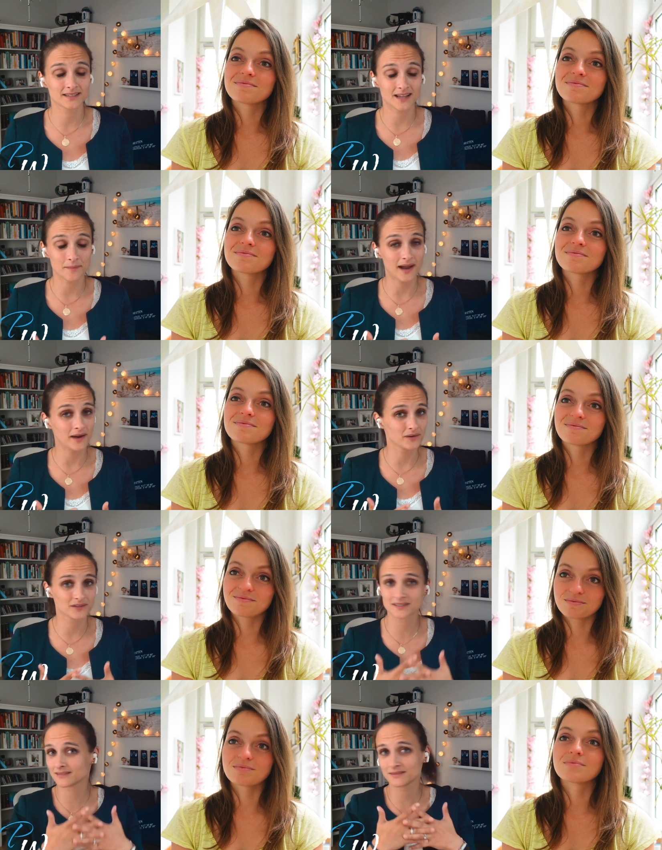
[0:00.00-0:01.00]
Speaker 1: about
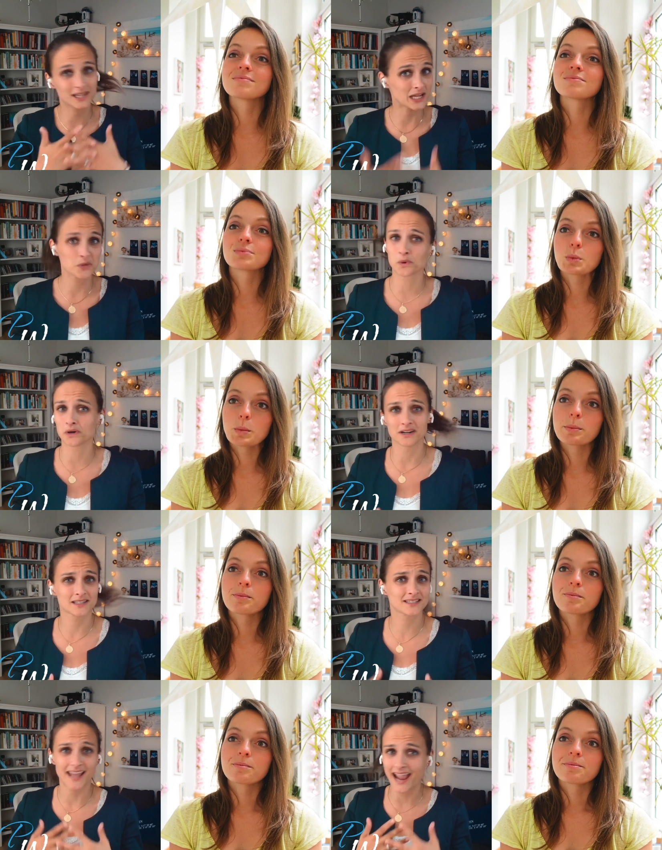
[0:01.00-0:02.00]

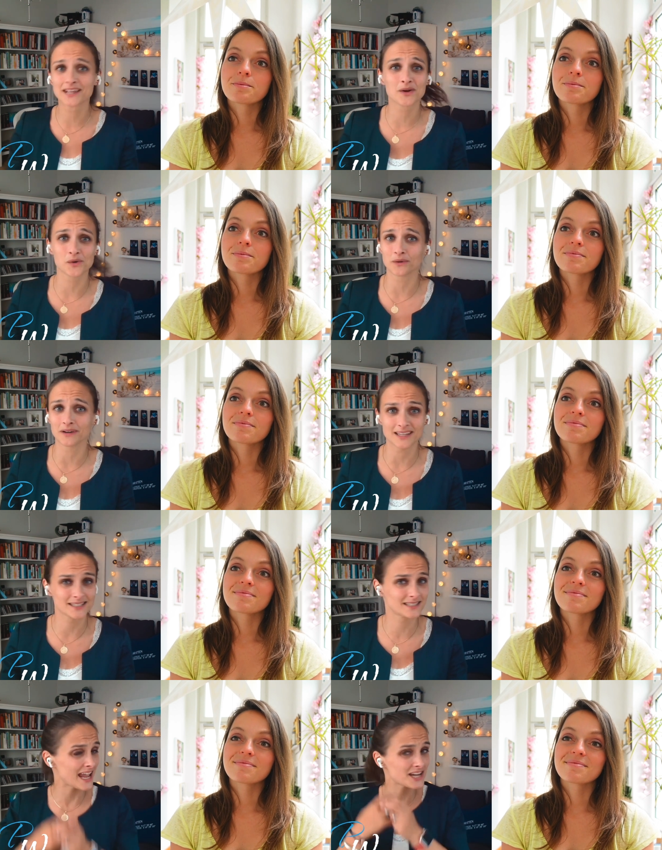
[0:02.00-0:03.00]
keywords,
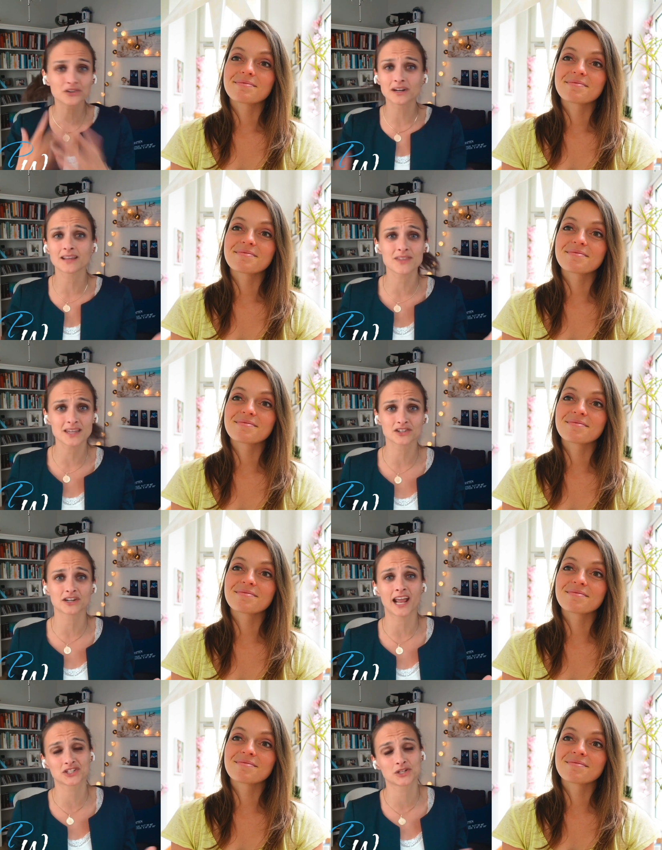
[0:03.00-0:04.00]
categories, entering the
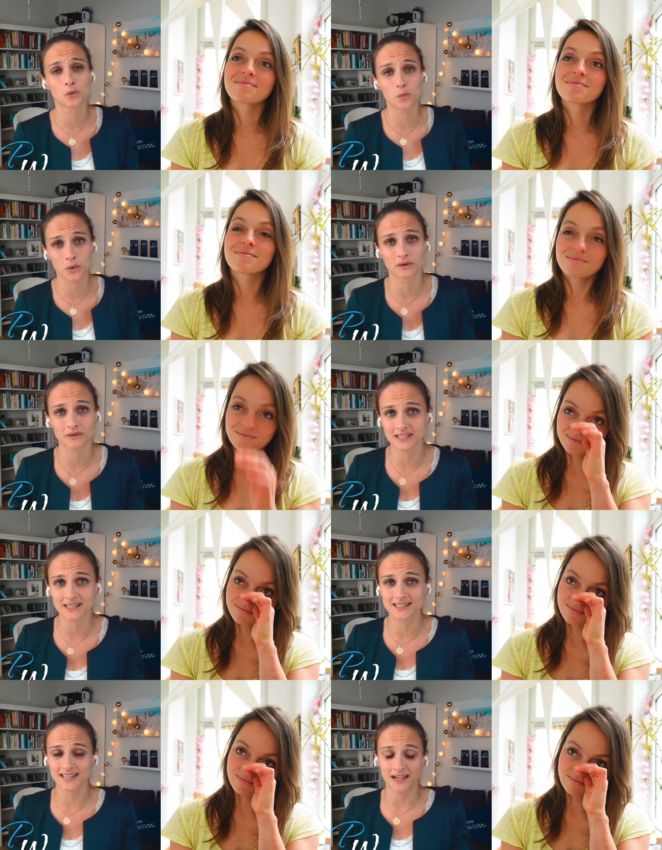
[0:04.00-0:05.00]
international world in
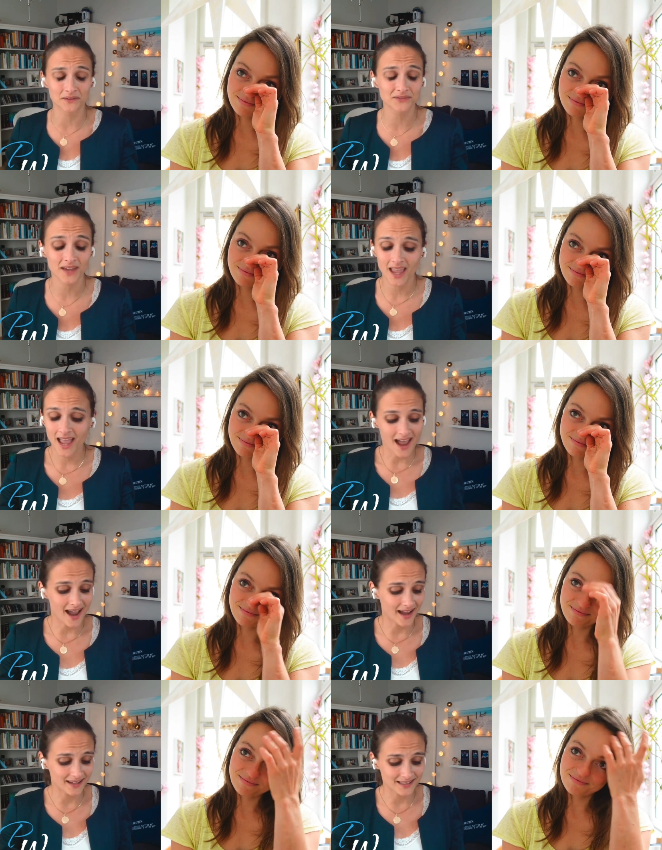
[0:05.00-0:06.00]
itself?
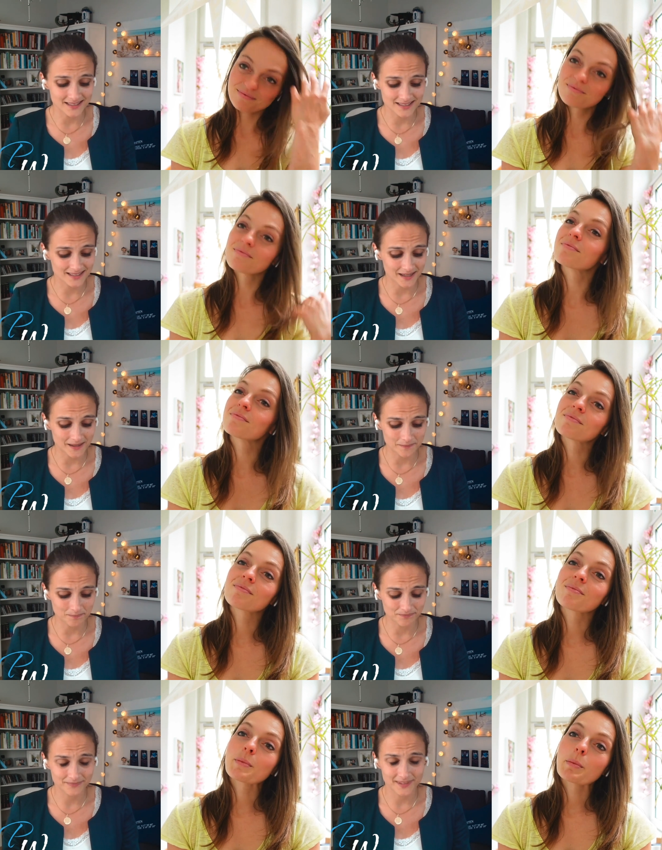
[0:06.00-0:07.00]
And
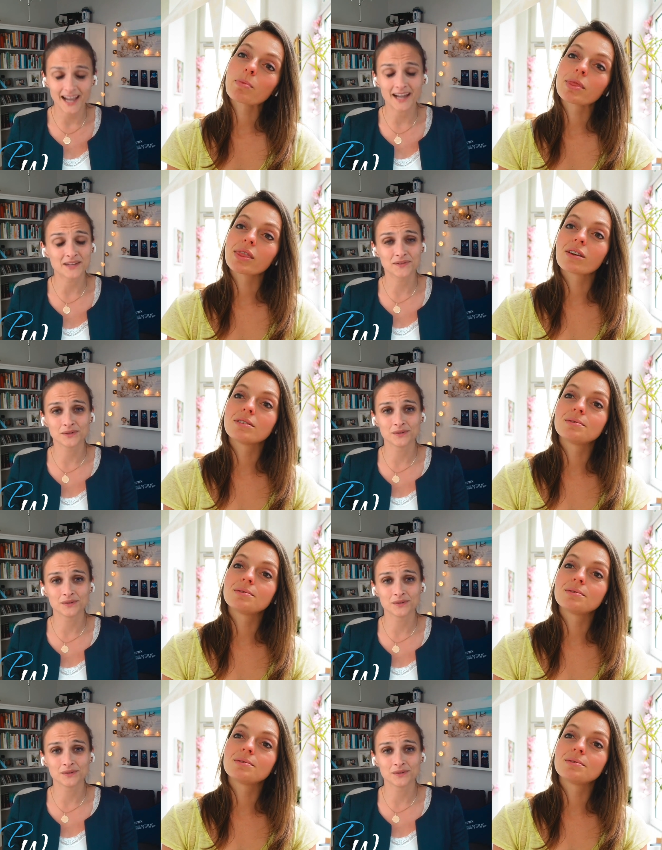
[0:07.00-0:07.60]
yeah, if you